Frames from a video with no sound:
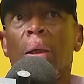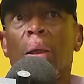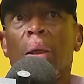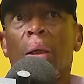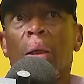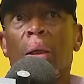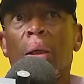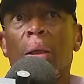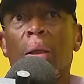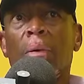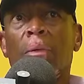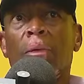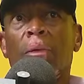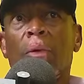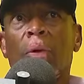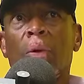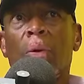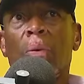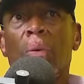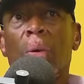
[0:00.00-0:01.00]
And the
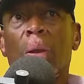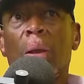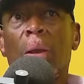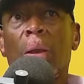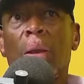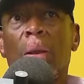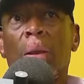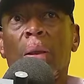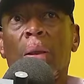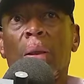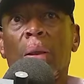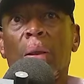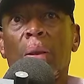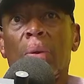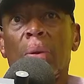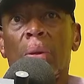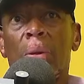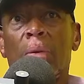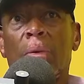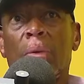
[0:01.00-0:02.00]
fourth one,
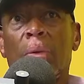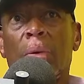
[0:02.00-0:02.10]
just,